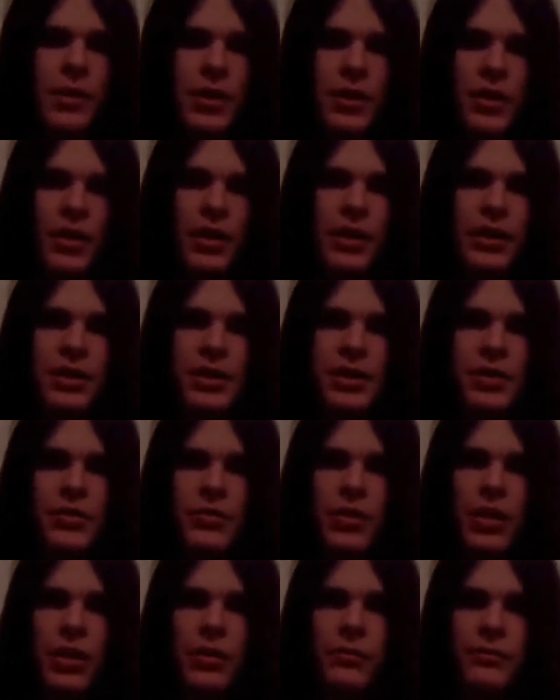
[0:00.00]
But you're going to
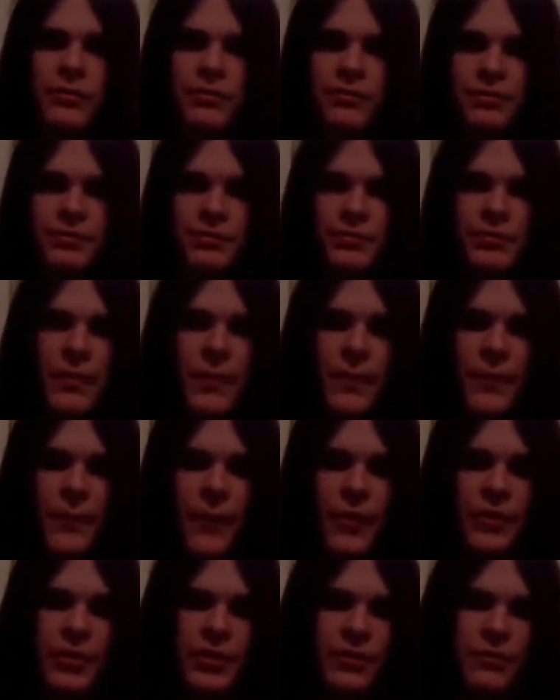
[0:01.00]
strum,
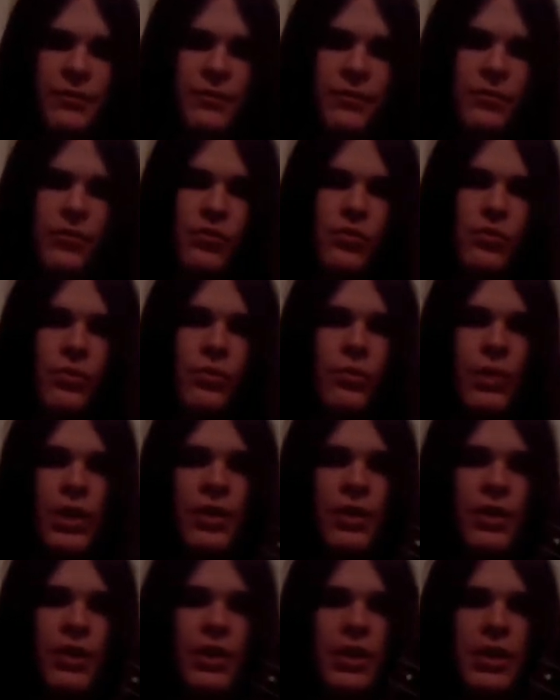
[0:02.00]
first
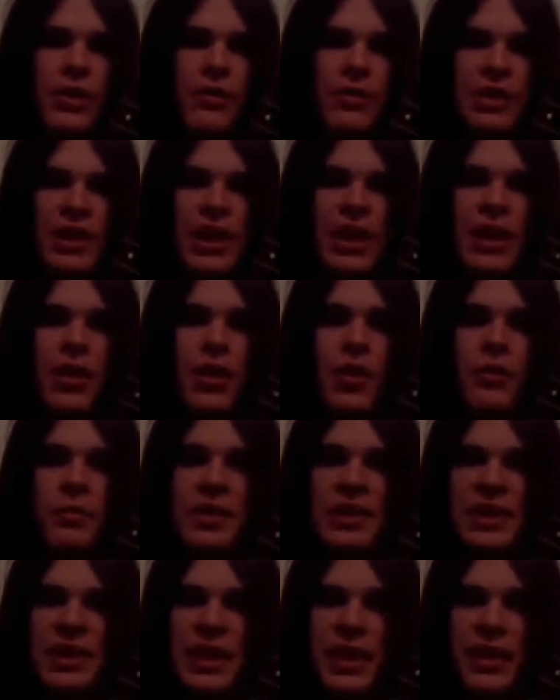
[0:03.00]
what you're going to do is hit
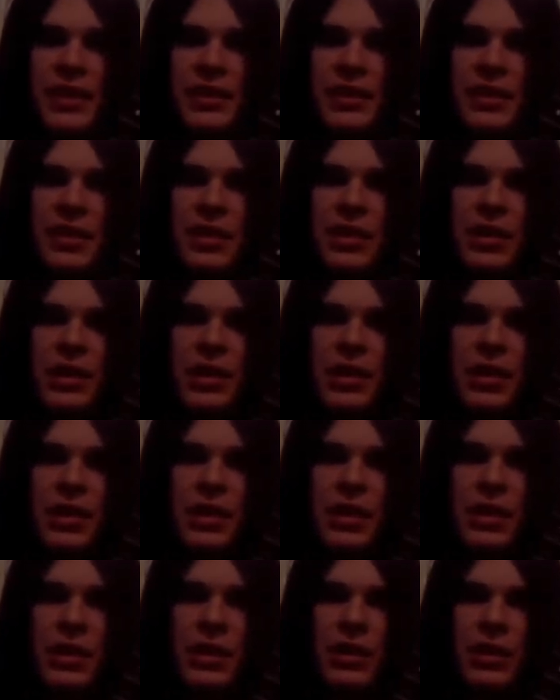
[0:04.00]
open 6.
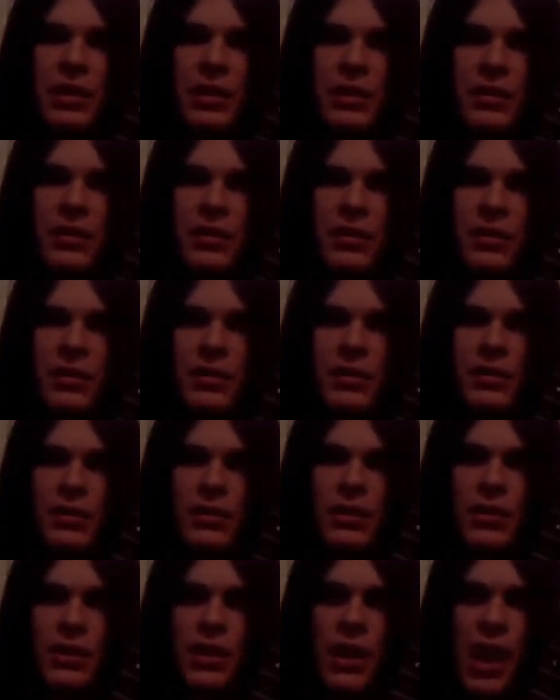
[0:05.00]

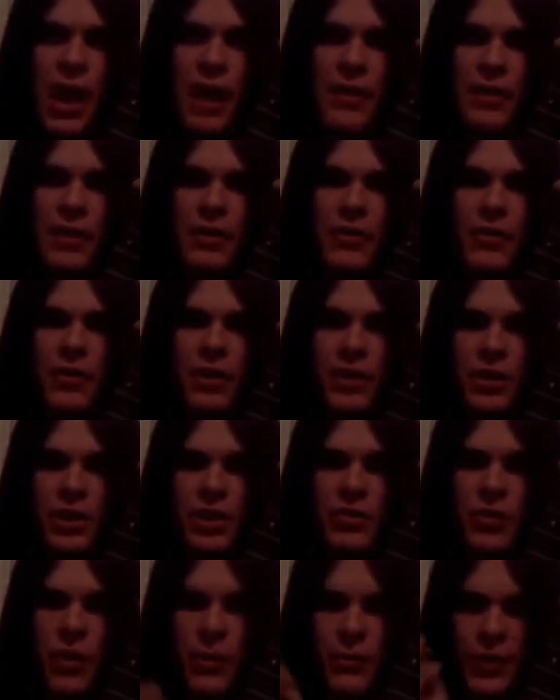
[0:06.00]
And then you're going to
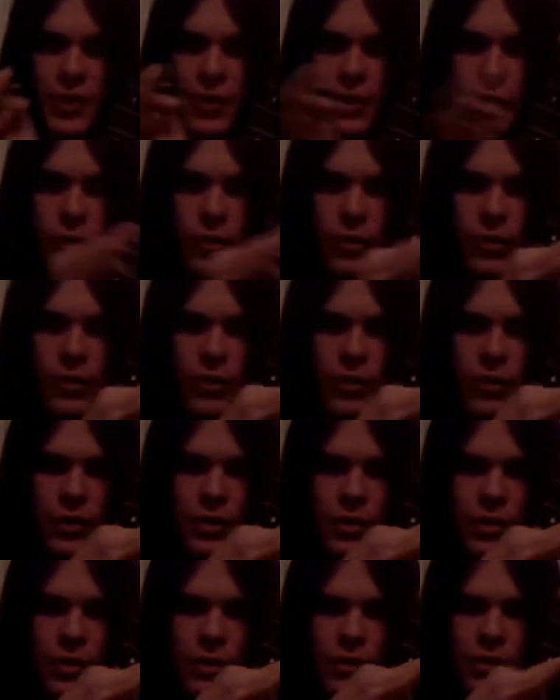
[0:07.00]
strum the chord
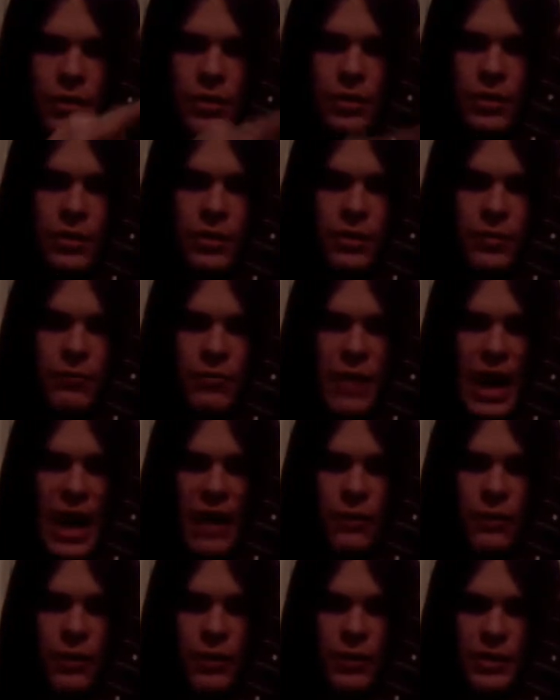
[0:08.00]

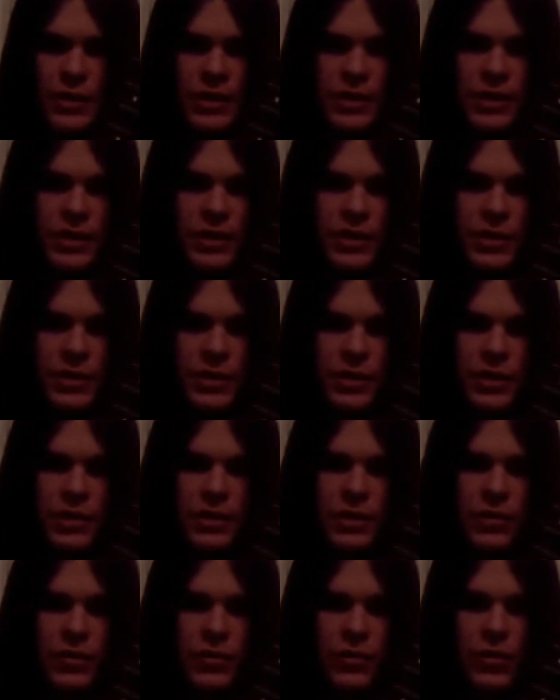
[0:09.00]
backwards.
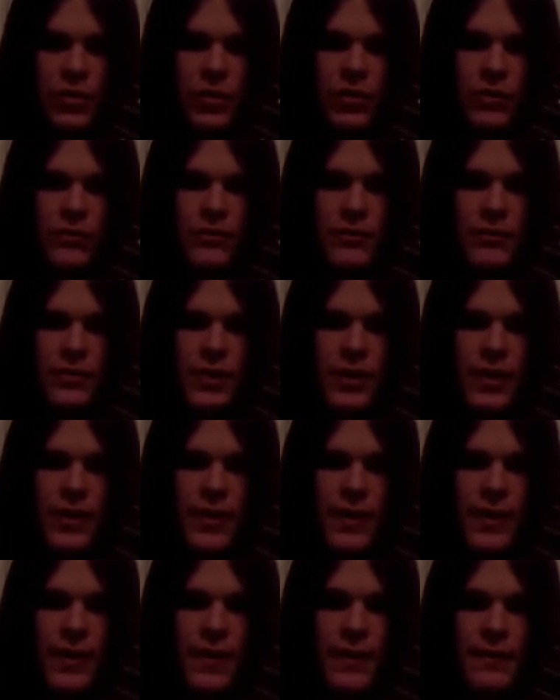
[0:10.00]
Or
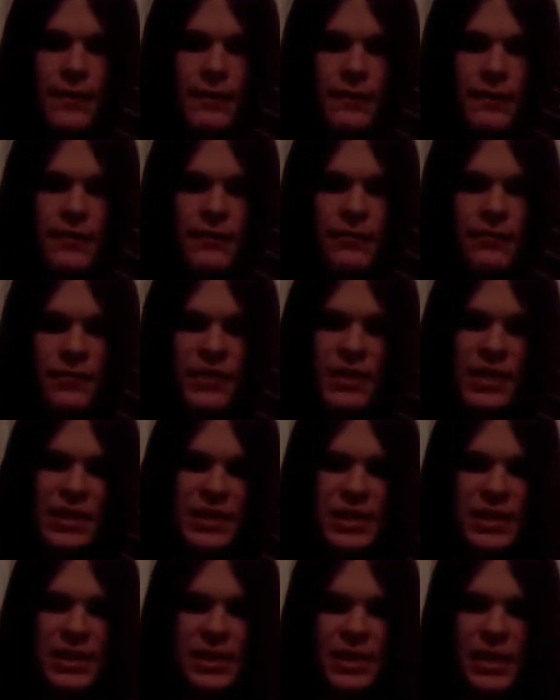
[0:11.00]

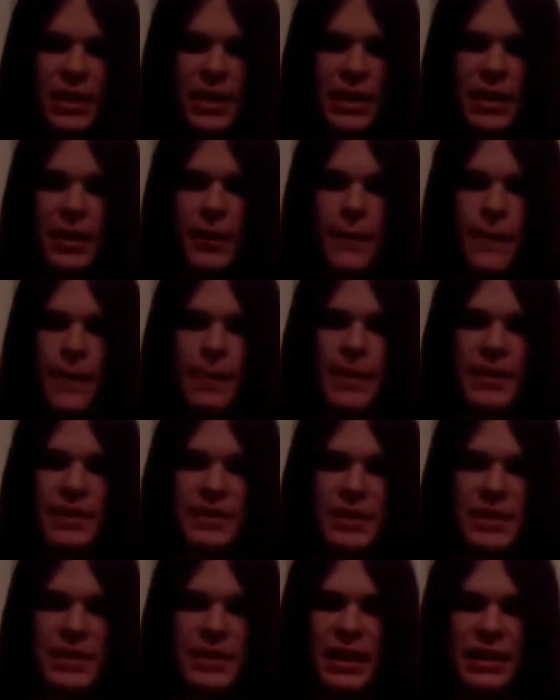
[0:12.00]
this is a
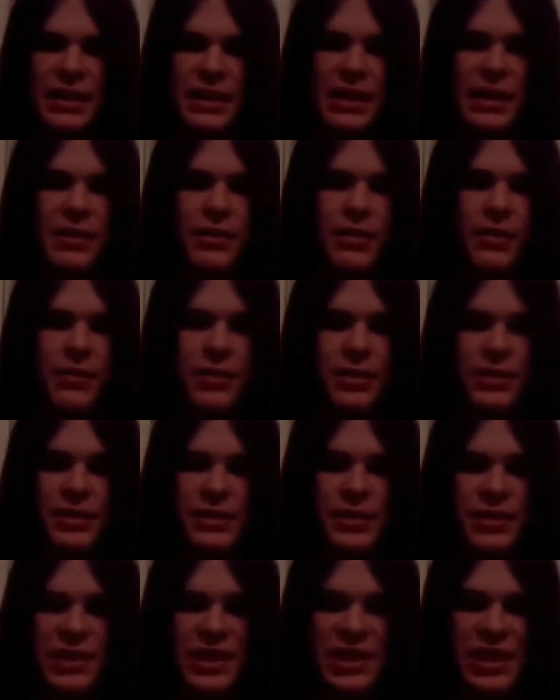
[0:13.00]
technique known
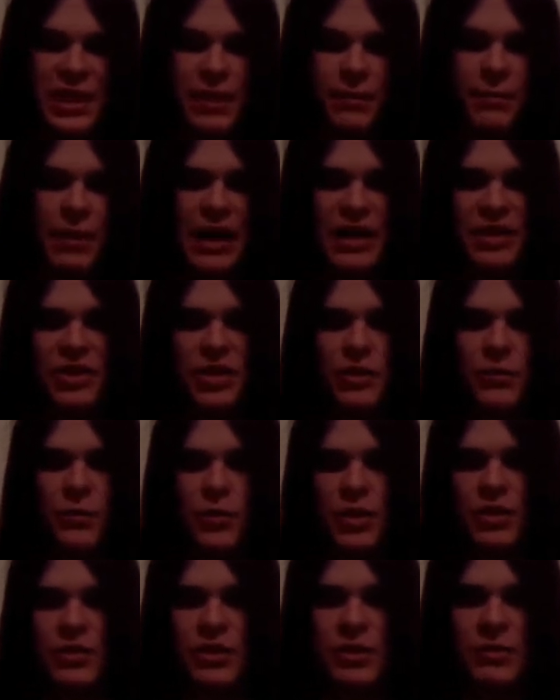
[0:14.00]
as syncopation,
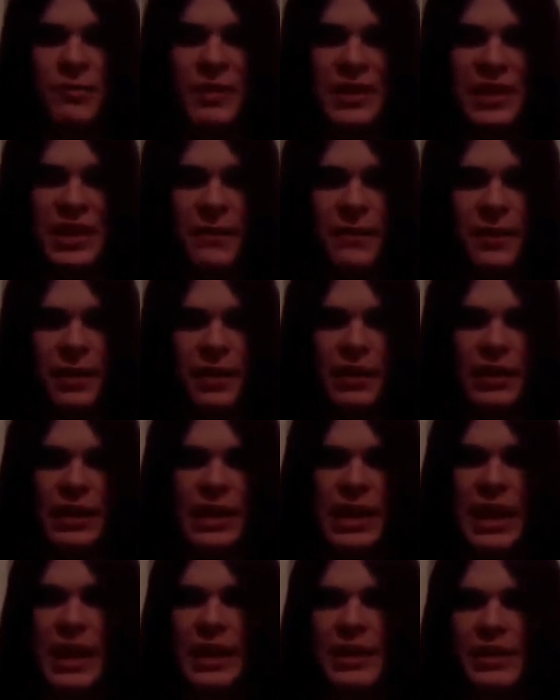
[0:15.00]
where you
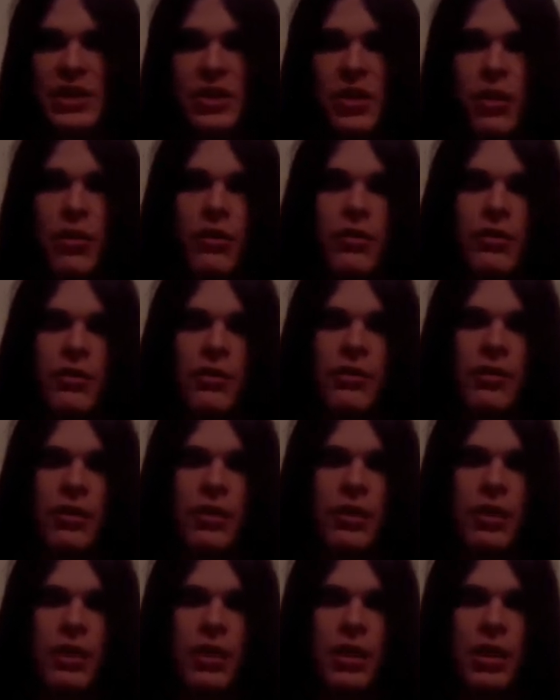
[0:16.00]
specifically hit certain
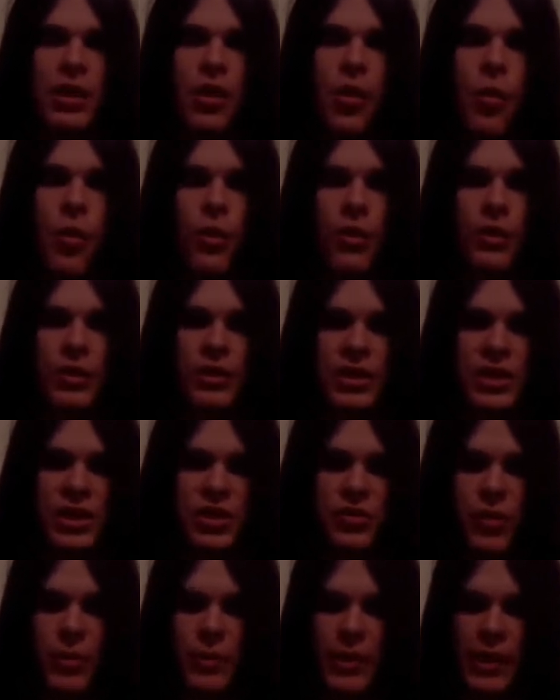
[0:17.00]
chords
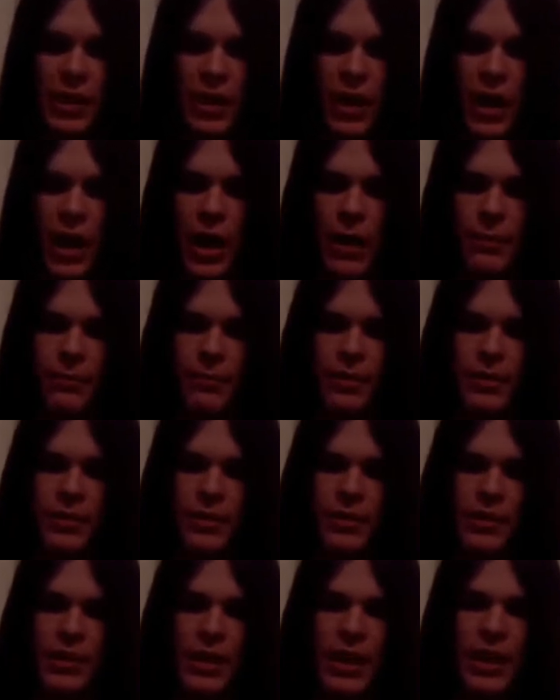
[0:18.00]
strumming up
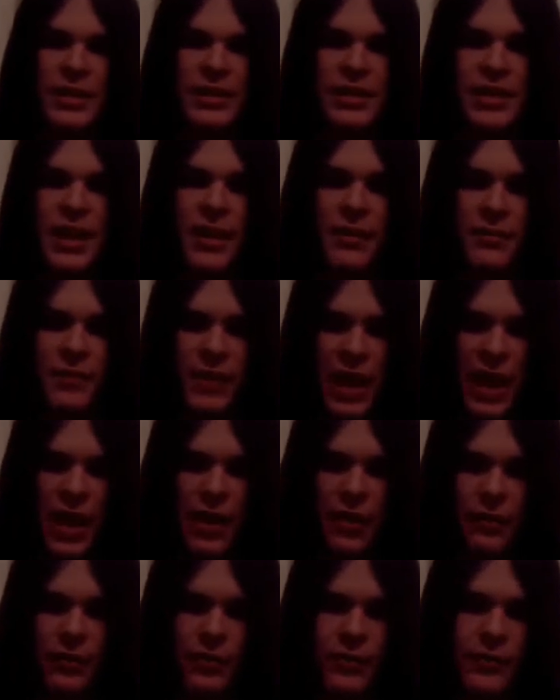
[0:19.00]
instead of
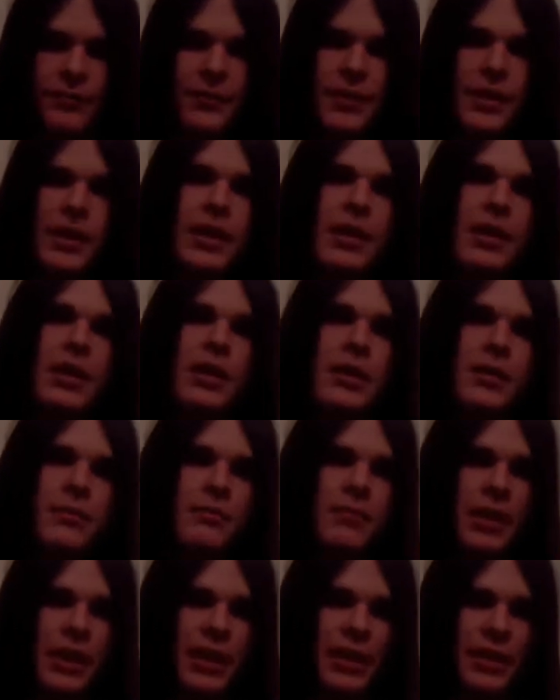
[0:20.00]

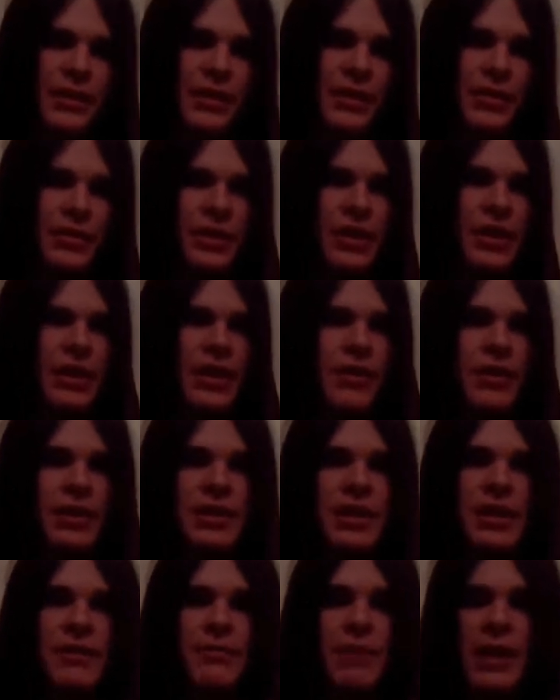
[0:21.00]
down, but there
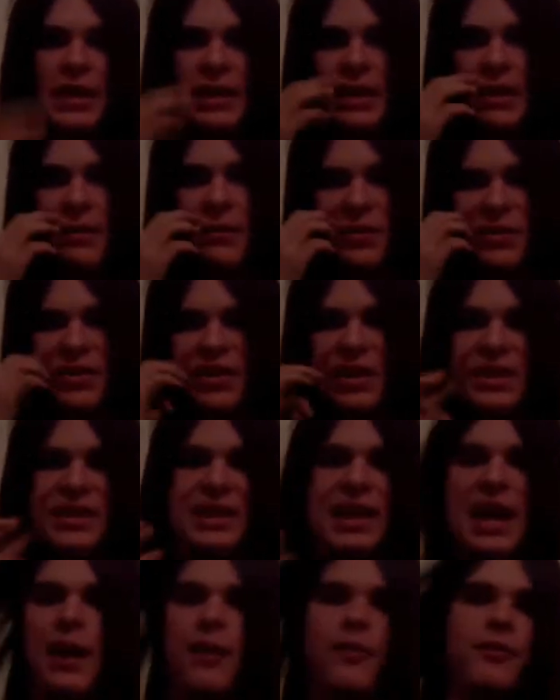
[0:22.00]
is a big difference in
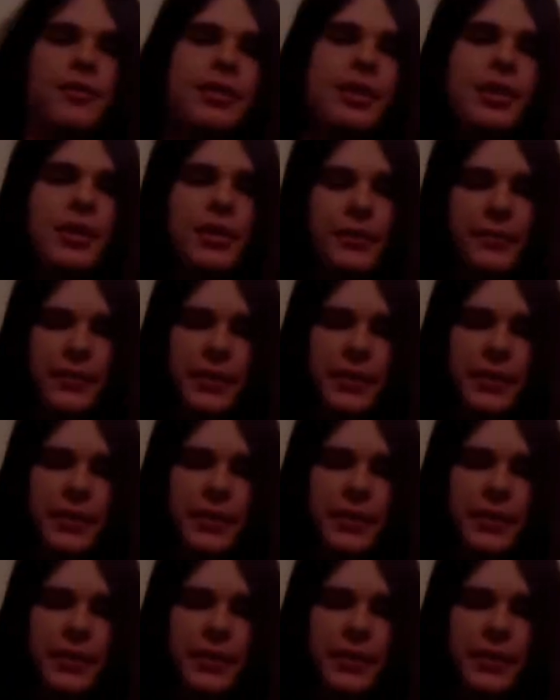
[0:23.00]
sound,